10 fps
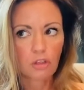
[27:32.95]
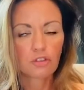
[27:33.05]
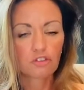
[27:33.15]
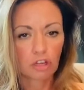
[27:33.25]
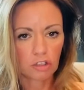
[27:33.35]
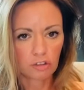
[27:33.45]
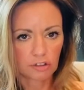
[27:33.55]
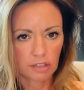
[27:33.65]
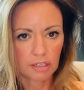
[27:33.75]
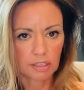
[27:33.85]
the
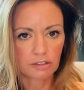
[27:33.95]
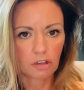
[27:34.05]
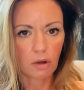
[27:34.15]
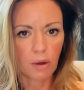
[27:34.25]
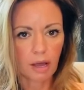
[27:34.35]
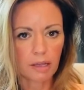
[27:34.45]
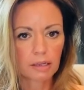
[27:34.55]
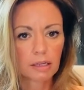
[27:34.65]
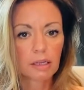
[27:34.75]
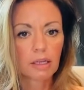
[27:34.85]
changes that need to go on
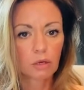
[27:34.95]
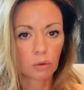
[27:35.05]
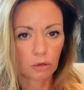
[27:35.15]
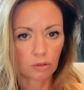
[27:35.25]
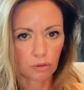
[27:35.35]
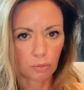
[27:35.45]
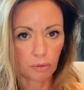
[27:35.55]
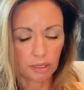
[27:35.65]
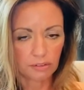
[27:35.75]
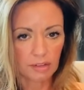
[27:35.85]
in order to
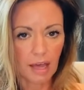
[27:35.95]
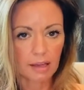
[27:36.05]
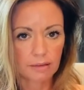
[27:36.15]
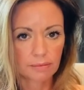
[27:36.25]
embrace that.